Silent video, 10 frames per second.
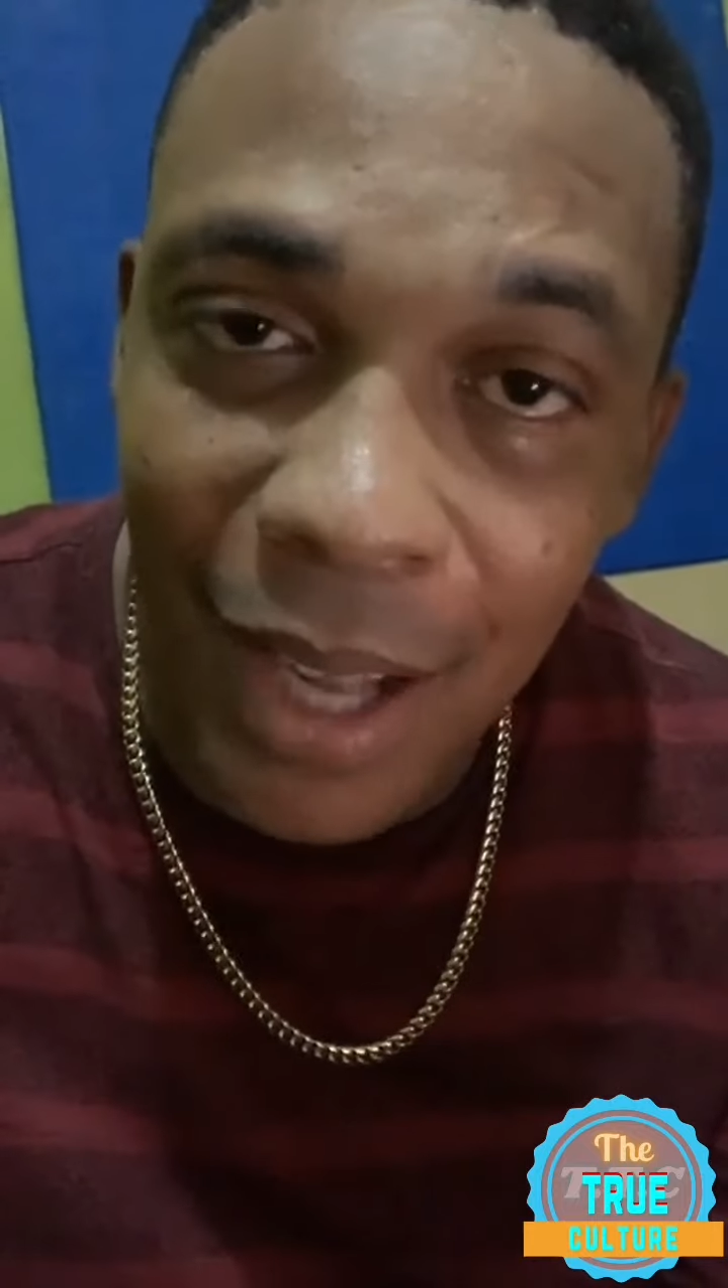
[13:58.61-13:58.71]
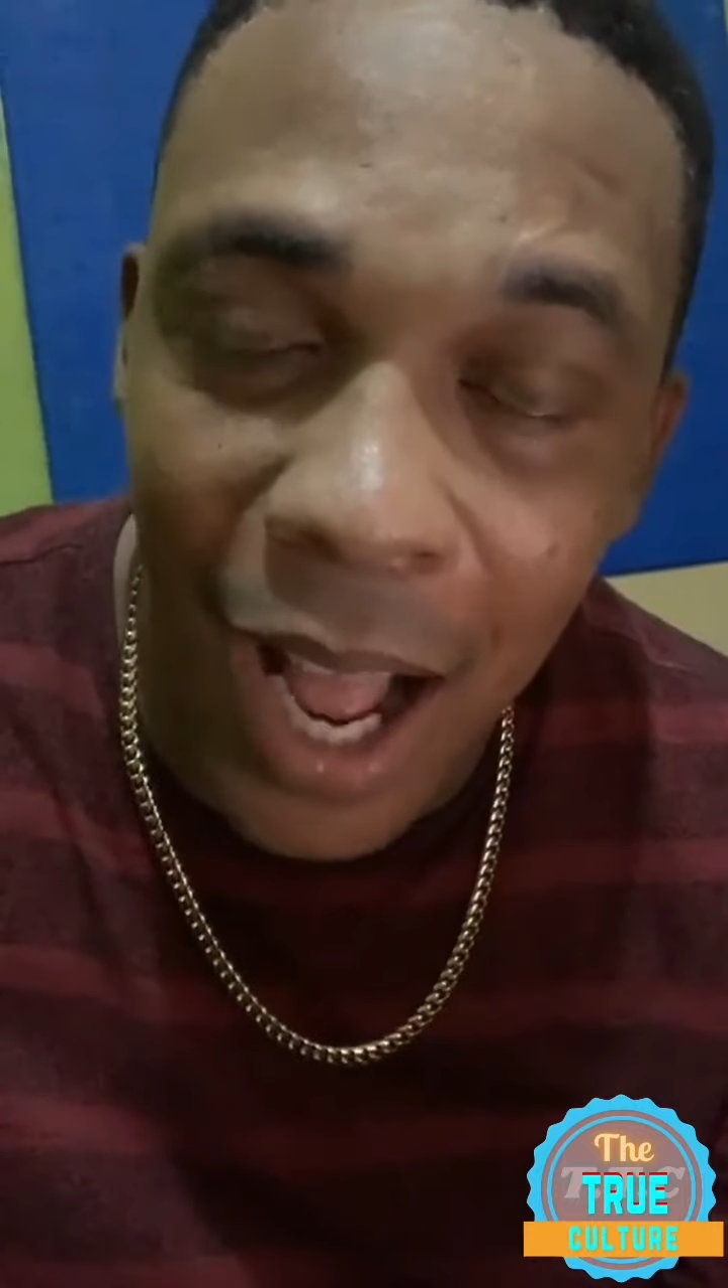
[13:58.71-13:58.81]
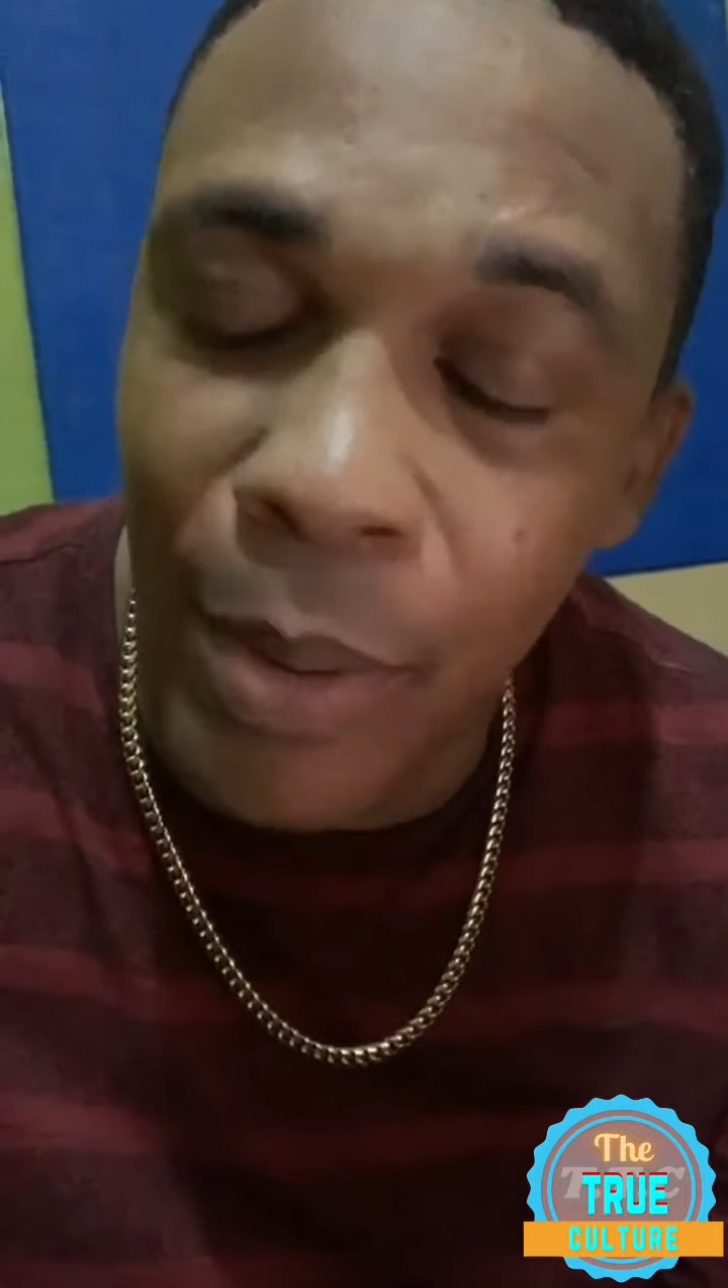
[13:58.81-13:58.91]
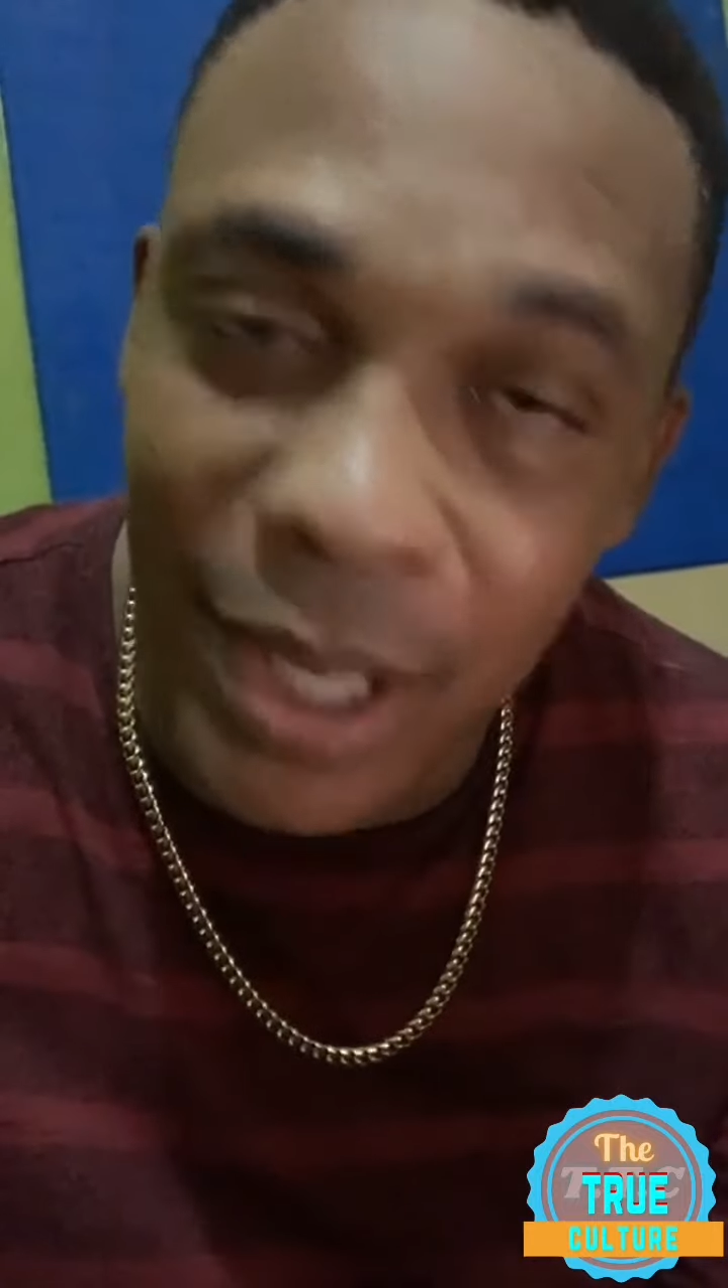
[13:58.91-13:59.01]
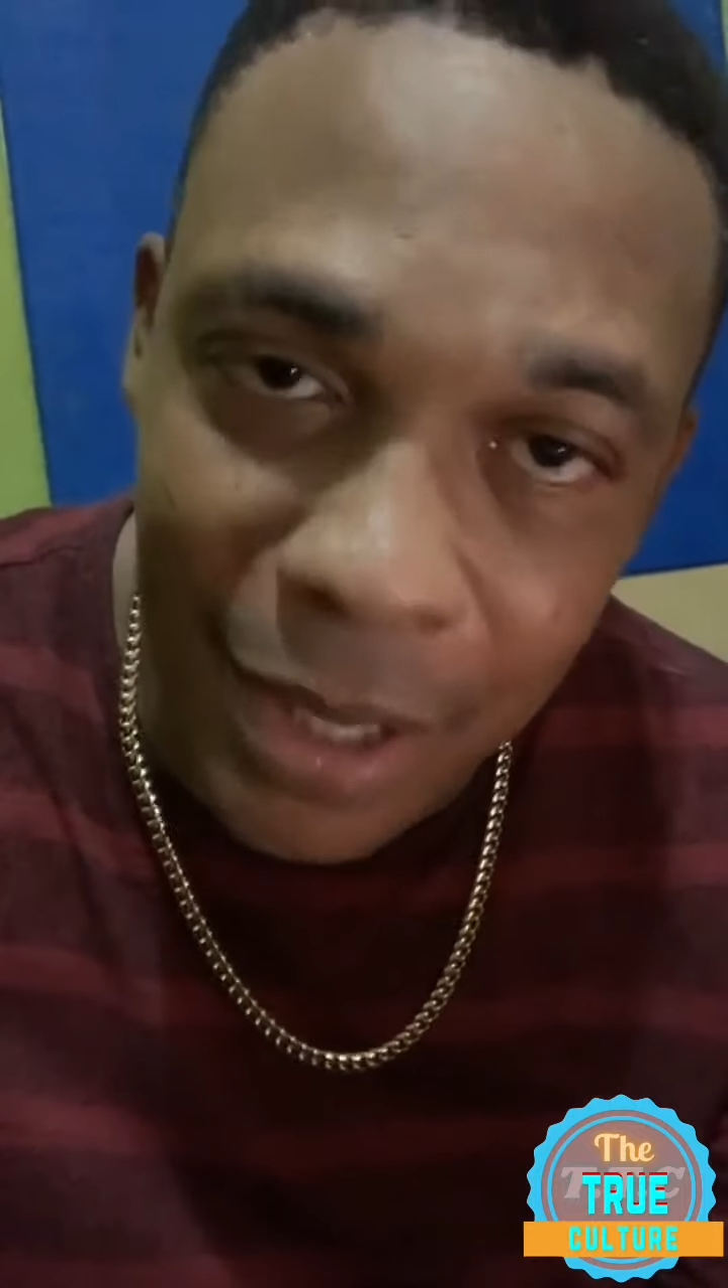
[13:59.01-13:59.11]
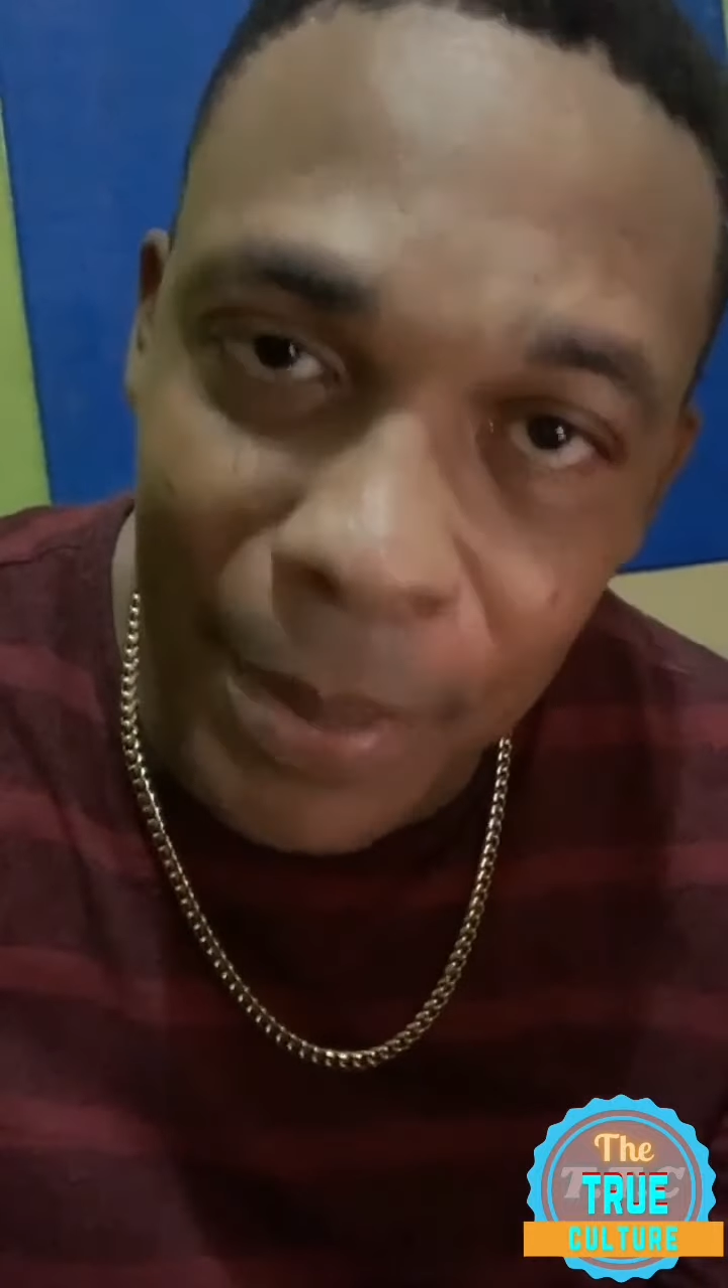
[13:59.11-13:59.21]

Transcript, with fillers: I will not